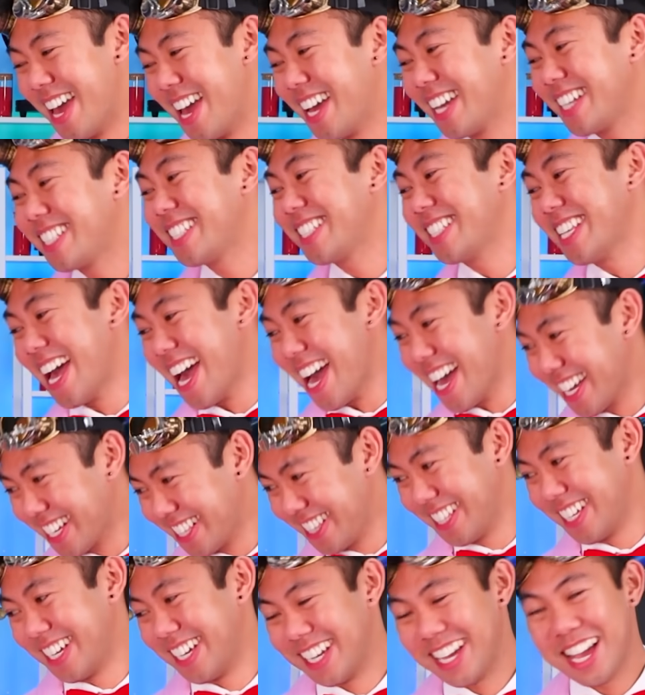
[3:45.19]

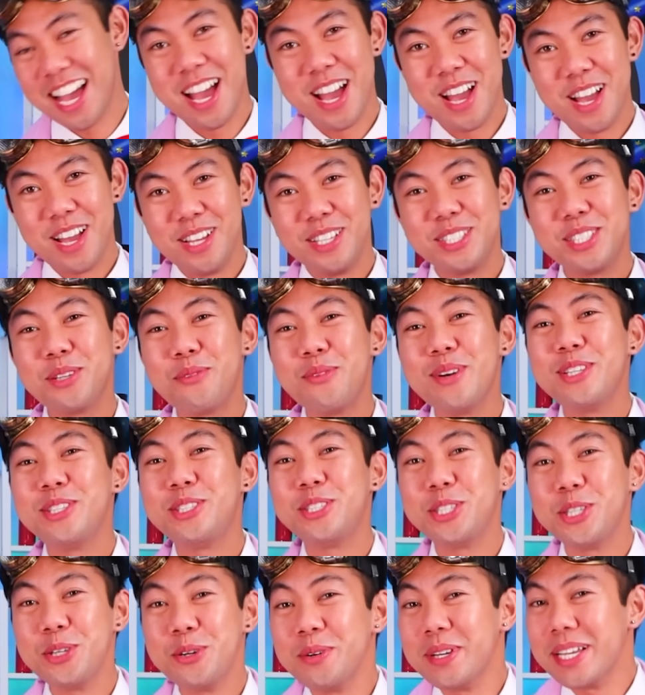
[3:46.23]
Exactly. So when
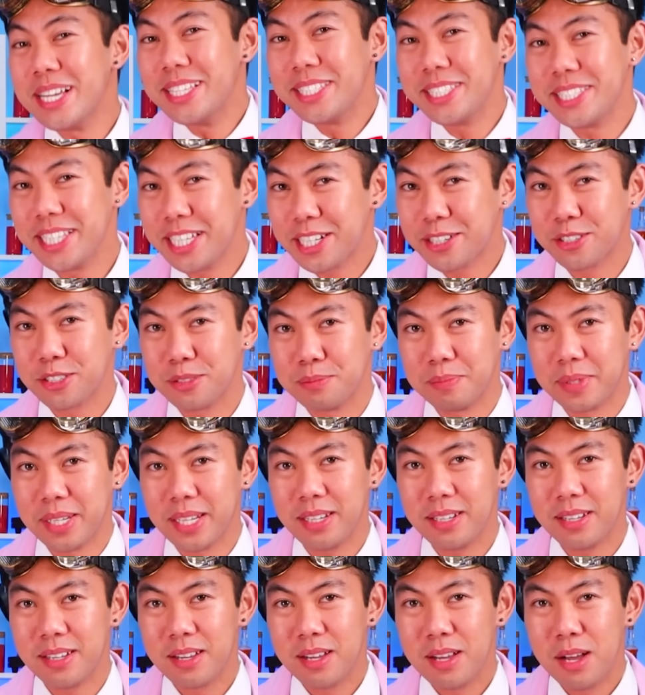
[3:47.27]
two insulators
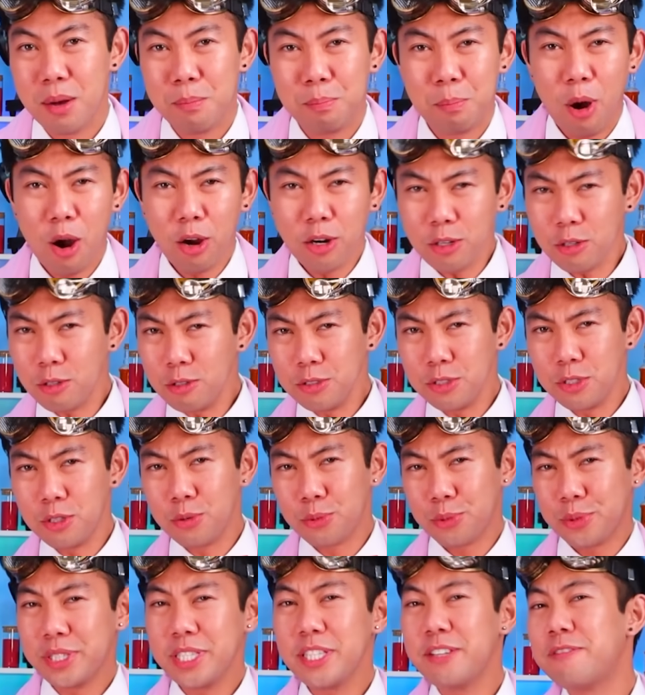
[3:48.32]
meet, particles
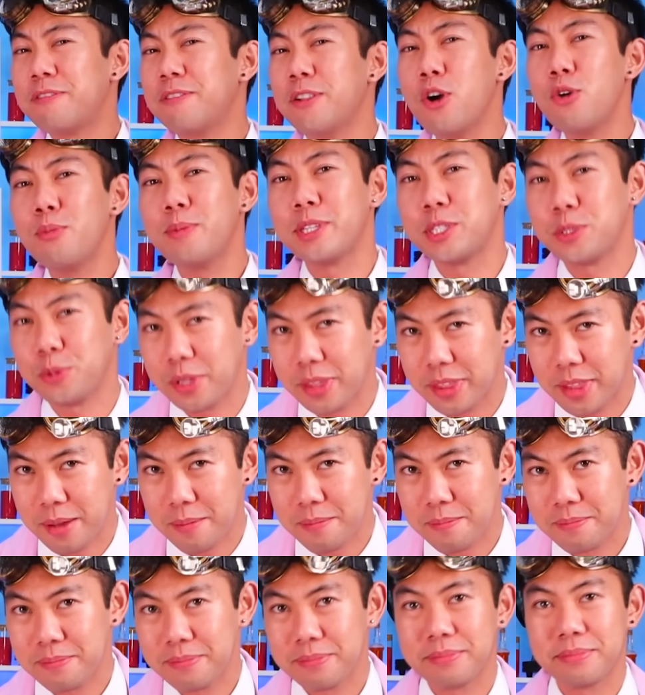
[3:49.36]
don't really flow between
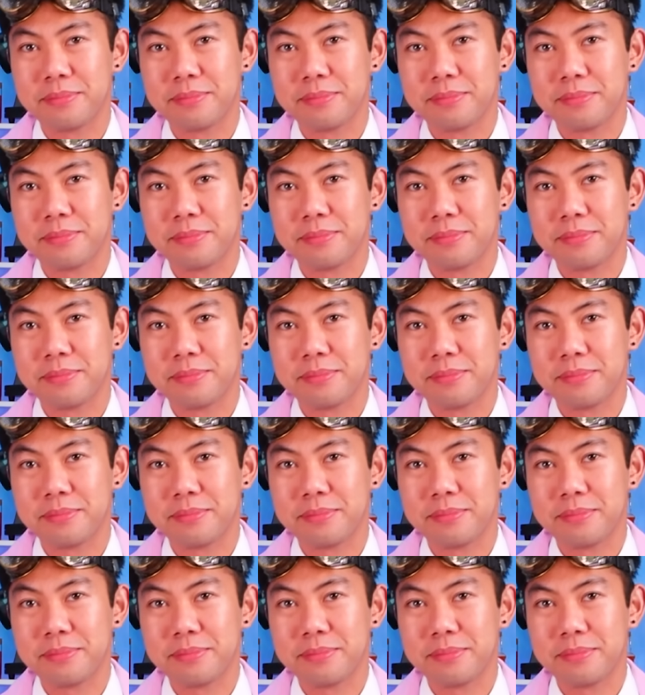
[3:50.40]
them.